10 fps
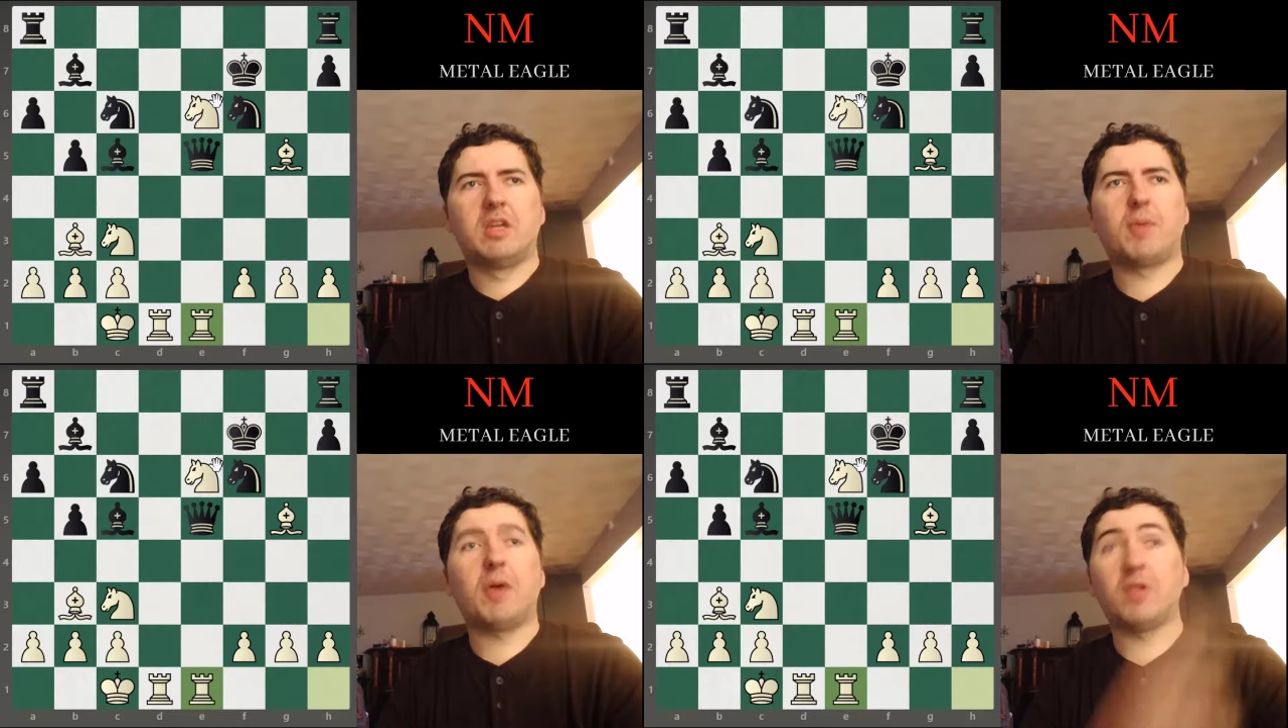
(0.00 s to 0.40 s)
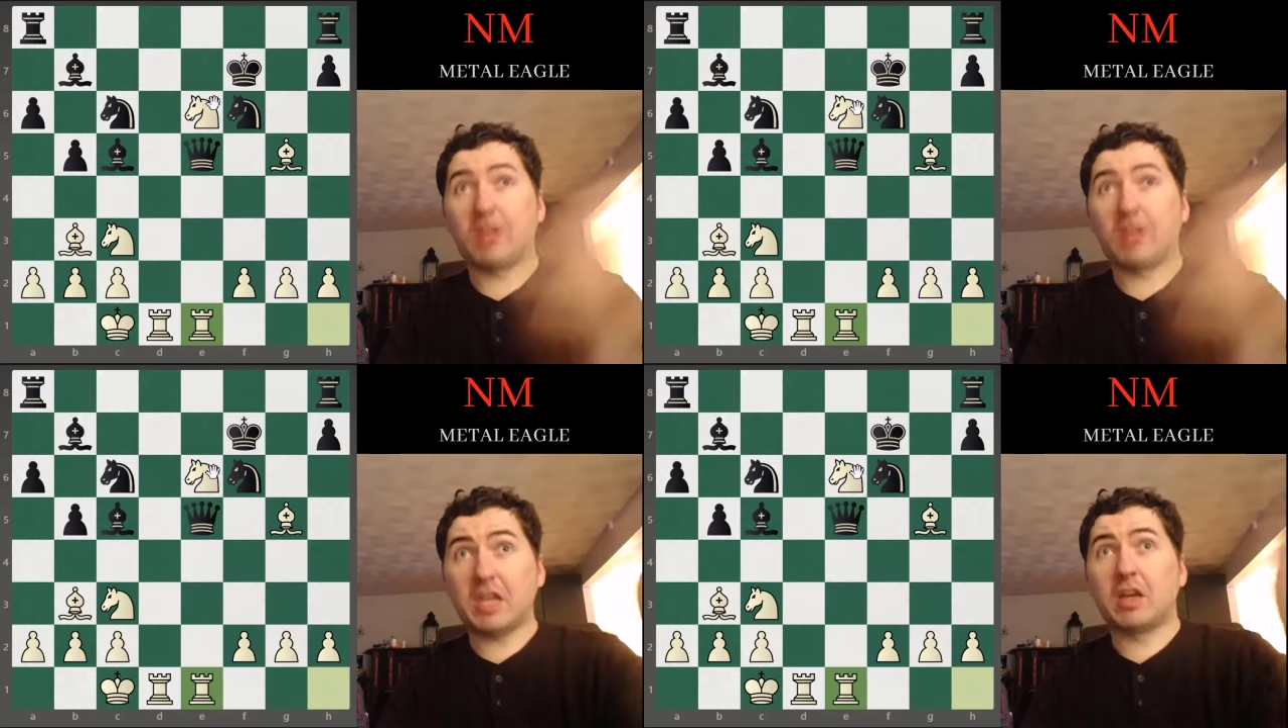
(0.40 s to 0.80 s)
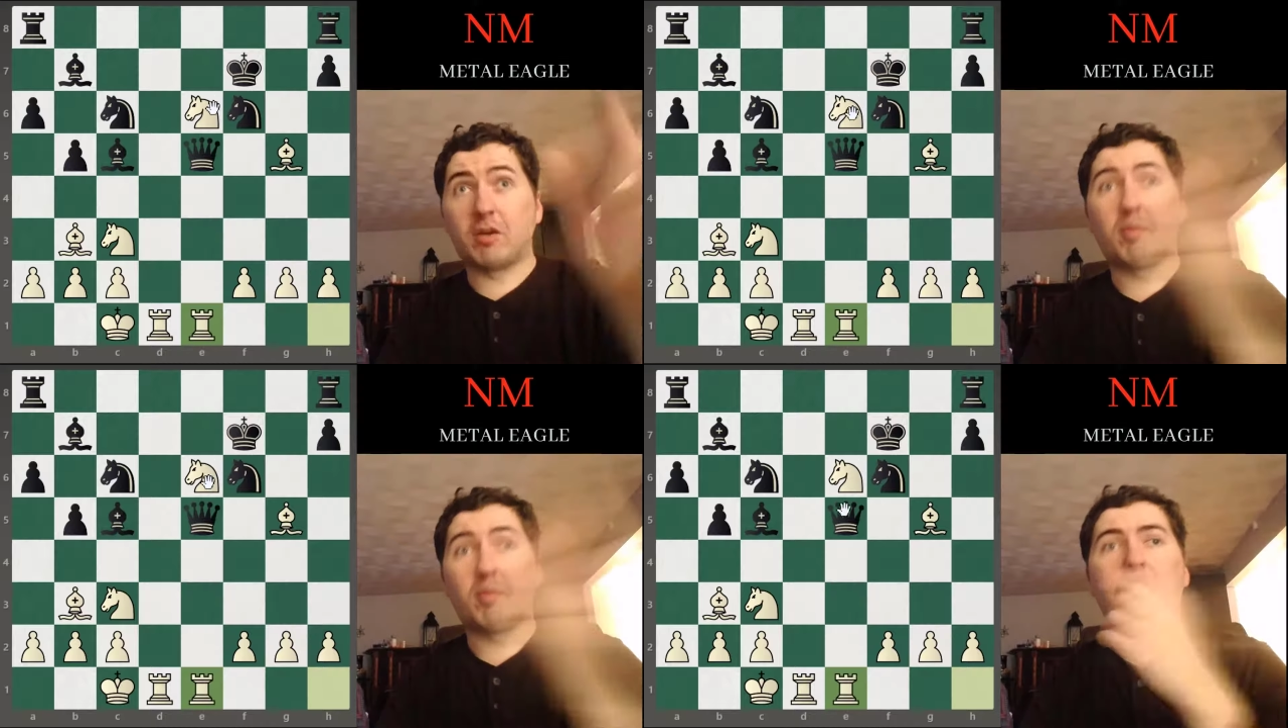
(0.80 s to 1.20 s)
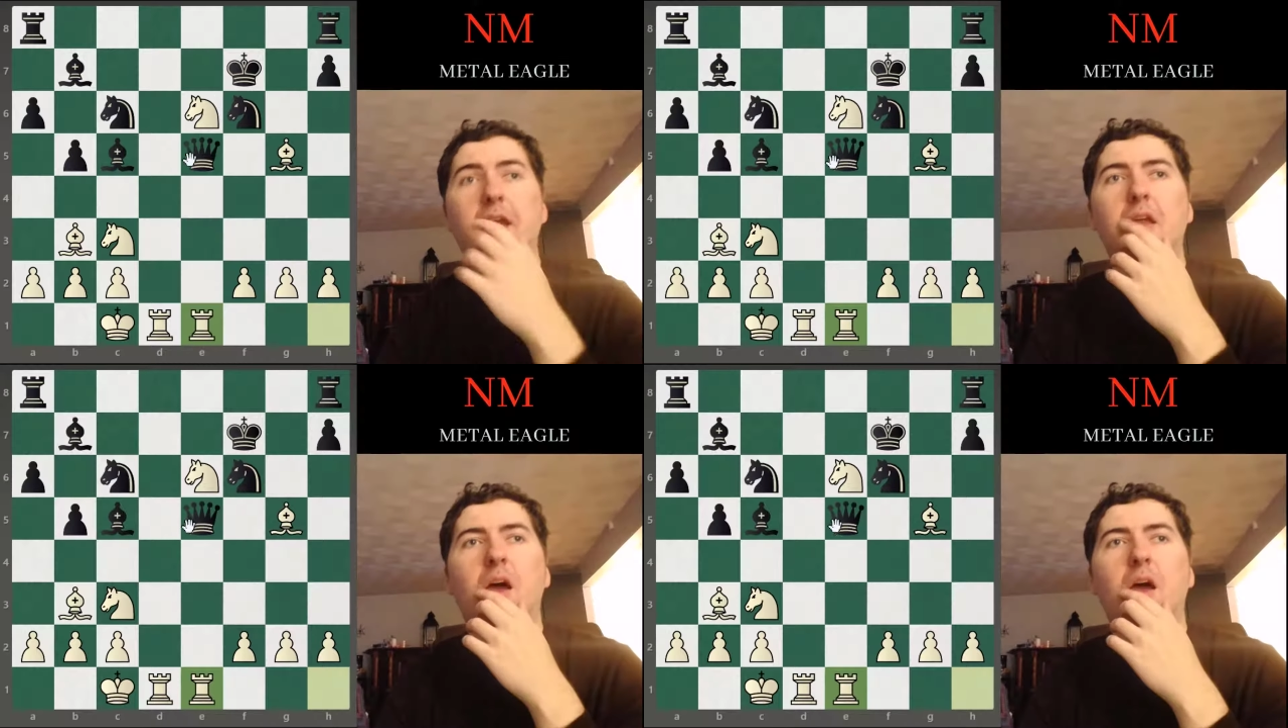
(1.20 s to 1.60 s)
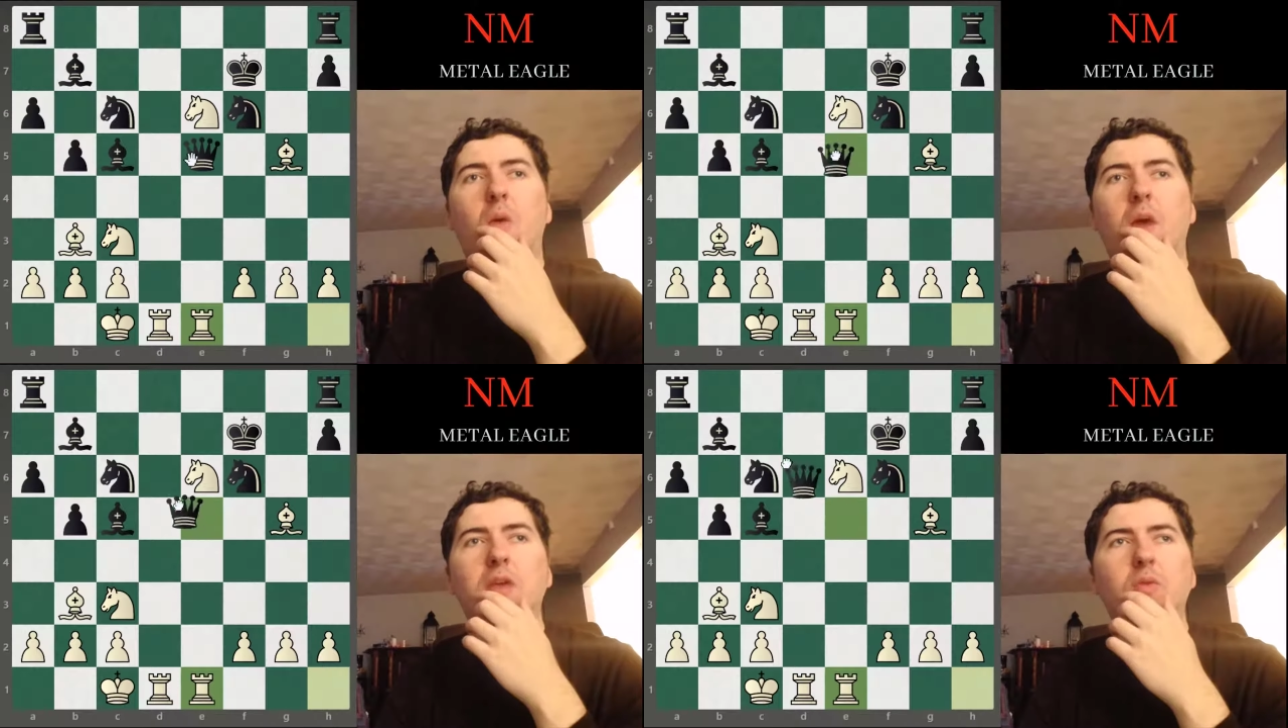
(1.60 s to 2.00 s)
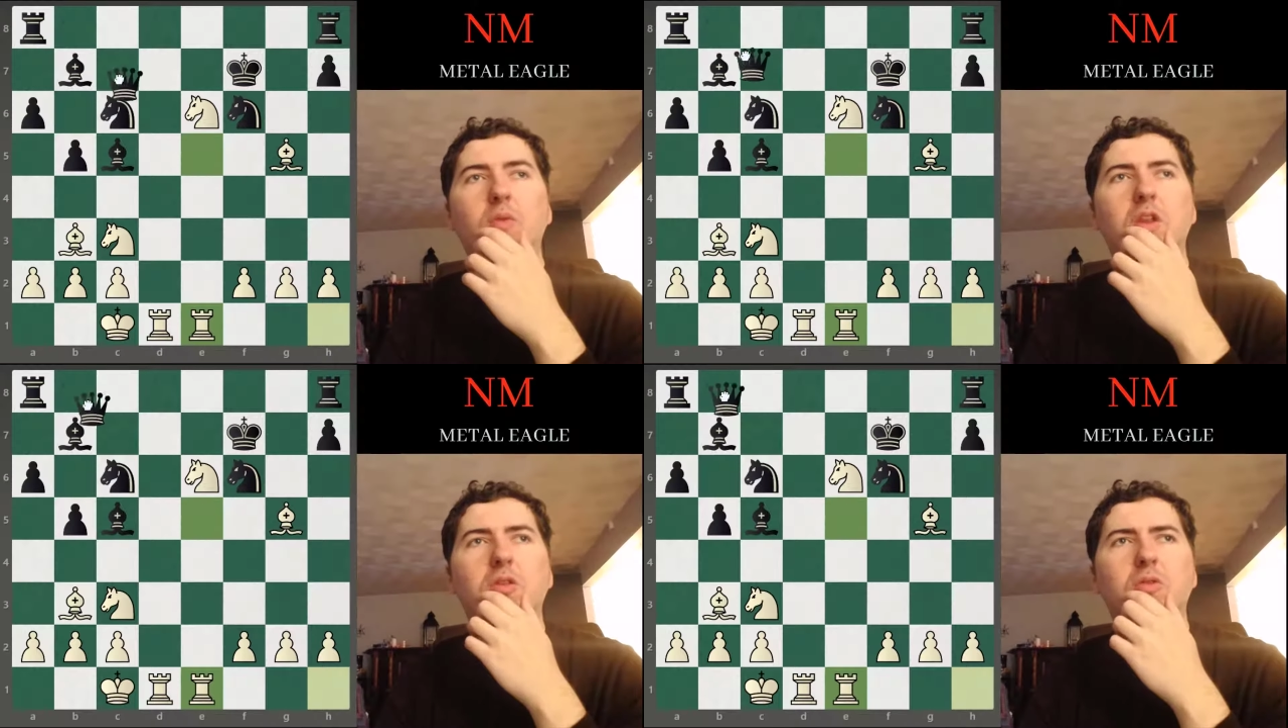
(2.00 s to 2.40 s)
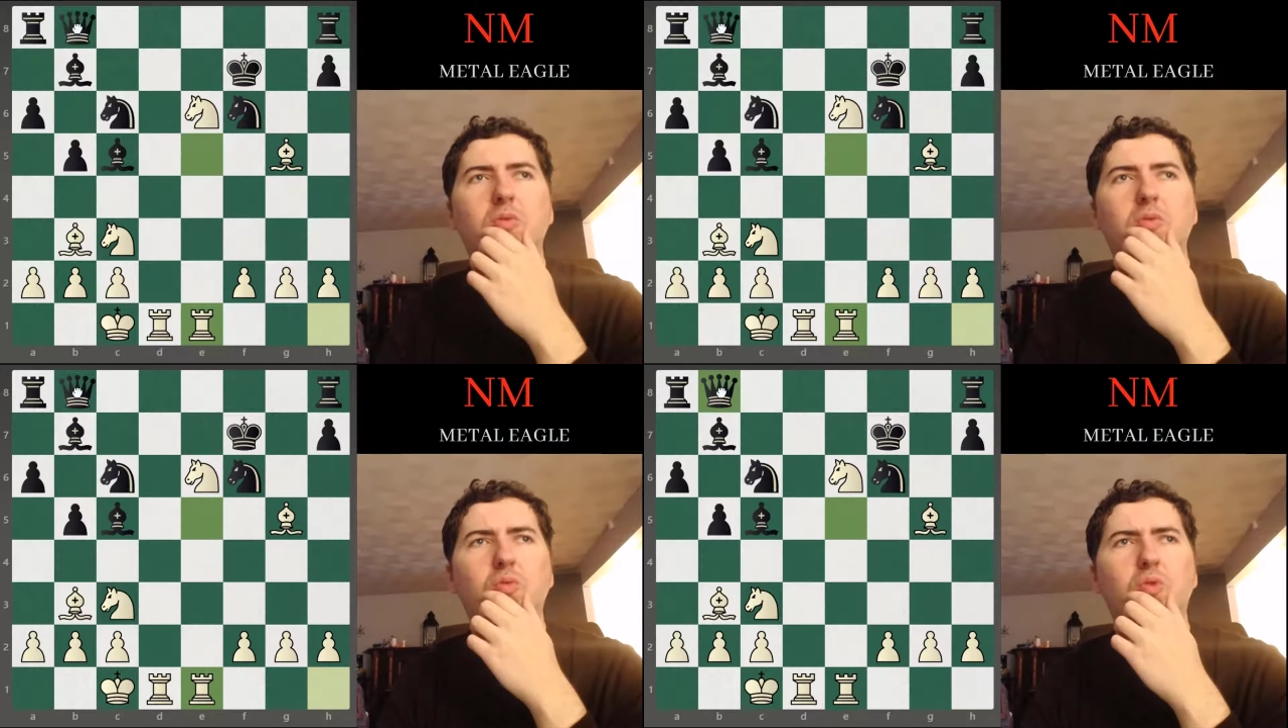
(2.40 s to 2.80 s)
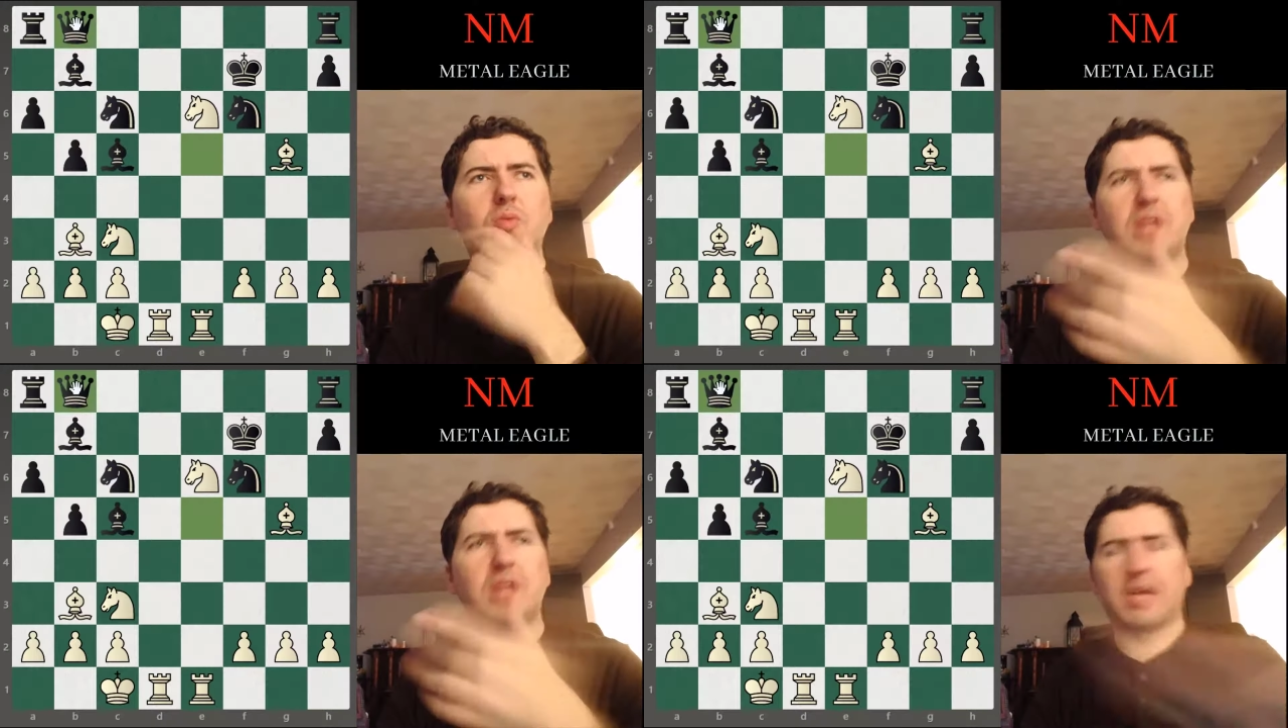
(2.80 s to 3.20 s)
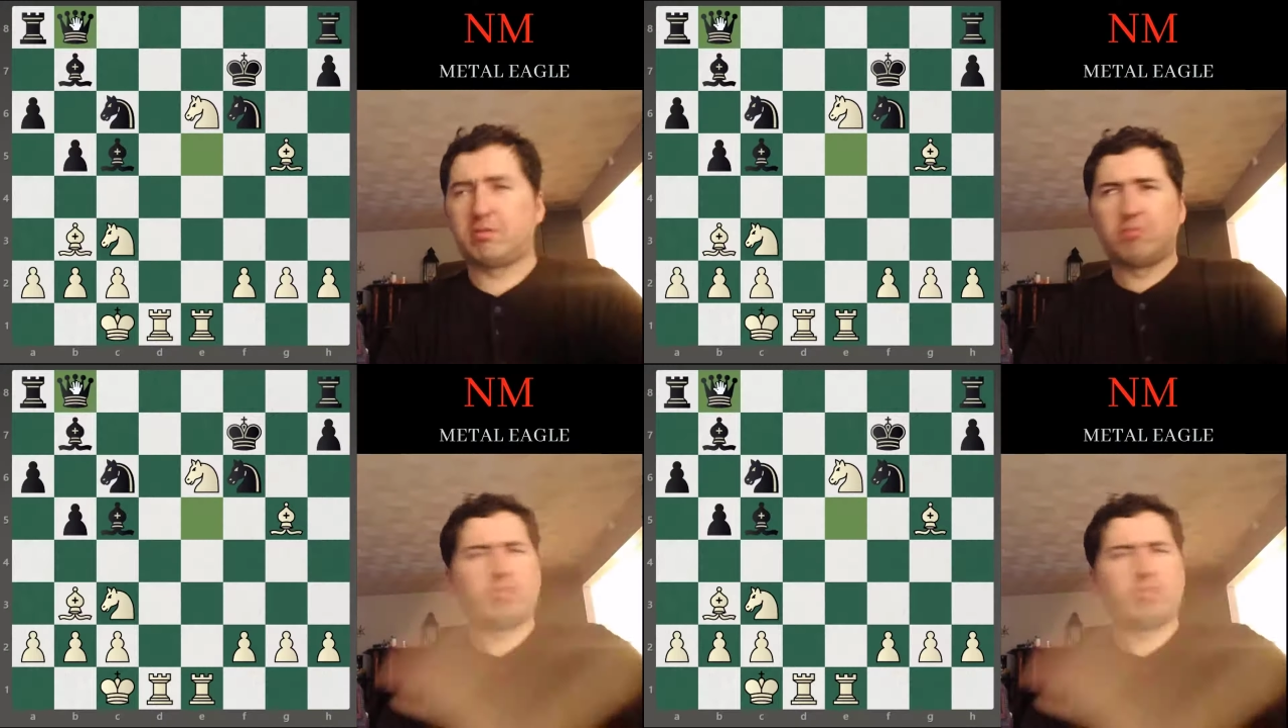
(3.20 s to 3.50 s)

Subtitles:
you're probably thinking in your mind, why do we do queen b8?